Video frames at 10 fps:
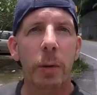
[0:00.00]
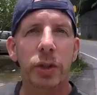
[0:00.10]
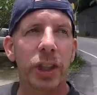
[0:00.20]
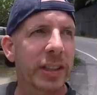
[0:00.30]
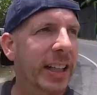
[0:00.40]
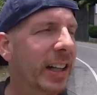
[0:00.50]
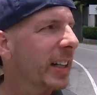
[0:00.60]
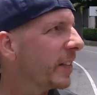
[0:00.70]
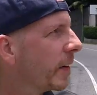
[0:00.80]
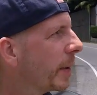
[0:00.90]
I was just
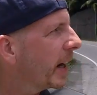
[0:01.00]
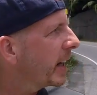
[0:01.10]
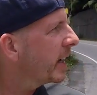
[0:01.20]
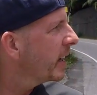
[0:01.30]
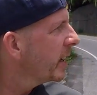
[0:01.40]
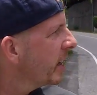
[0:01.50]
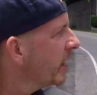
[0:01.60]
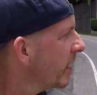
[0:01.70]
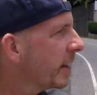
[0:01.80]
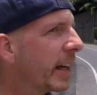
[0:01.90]
telling everybody
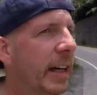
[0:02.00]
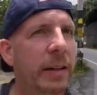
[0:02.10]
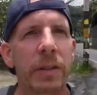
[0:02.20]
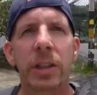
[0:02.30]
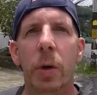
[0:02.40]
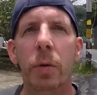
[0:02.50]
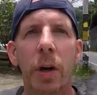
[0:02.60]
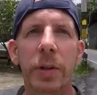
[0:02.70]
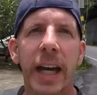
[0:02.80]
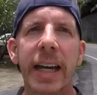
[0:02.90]
that, you know, we're
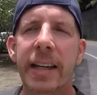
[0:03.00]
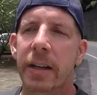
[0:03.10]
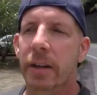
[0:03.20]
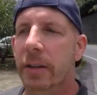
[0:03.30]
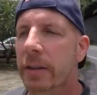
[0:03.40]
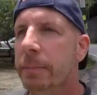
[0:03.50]
okay here.